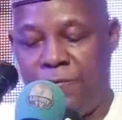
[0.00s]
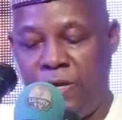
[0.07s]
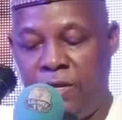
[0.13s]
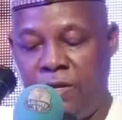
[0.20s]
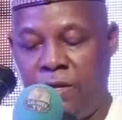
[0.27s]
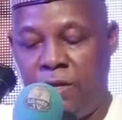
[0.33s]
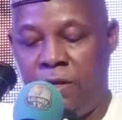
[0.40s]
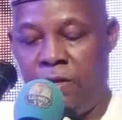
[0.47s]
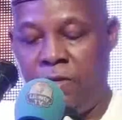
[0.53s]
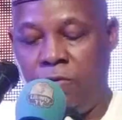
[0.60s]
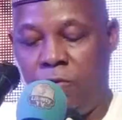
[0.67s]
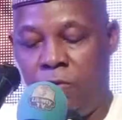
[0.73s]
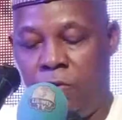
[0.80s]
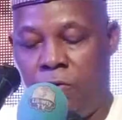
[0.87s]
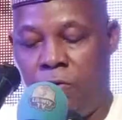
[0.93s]
president in the
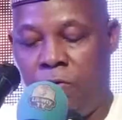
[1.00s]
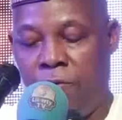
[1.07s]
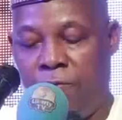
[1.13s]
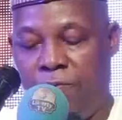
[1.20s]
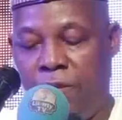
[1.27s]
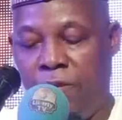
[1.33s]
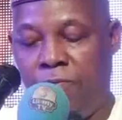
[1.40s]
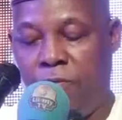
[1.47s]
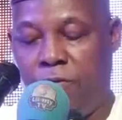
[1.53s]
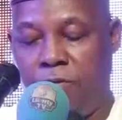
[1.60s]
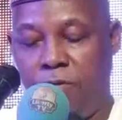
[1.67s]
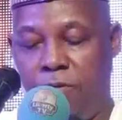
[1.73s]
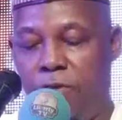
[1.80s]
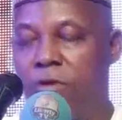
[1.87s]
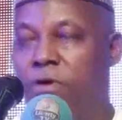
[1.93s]
world on Facebook
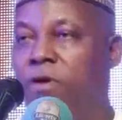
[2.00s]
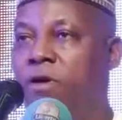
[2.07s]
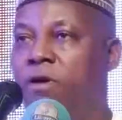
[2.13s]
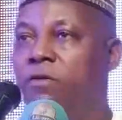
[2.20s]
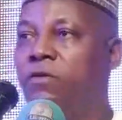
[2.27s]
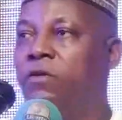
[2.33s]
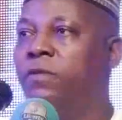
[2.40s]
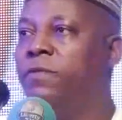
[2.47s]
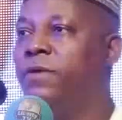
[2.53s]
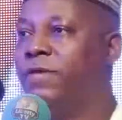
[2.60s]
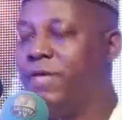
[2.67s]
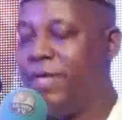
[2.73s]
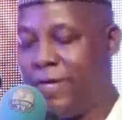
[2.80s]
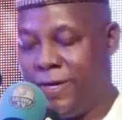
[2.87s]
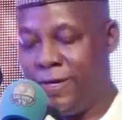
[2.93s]
to the
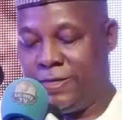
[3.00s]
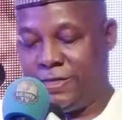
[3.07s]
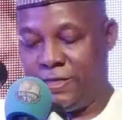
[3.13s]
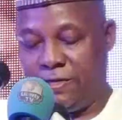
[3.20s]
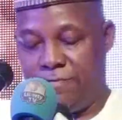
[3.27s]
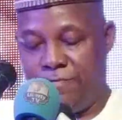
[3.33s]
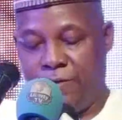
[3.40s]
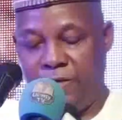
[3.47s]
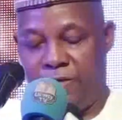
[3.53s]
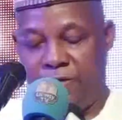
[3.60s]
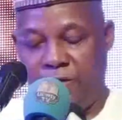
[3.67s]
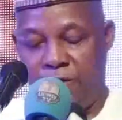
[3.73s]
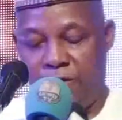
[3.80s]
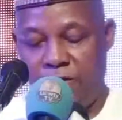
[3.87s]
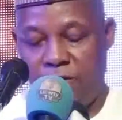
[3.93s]
most cursed president.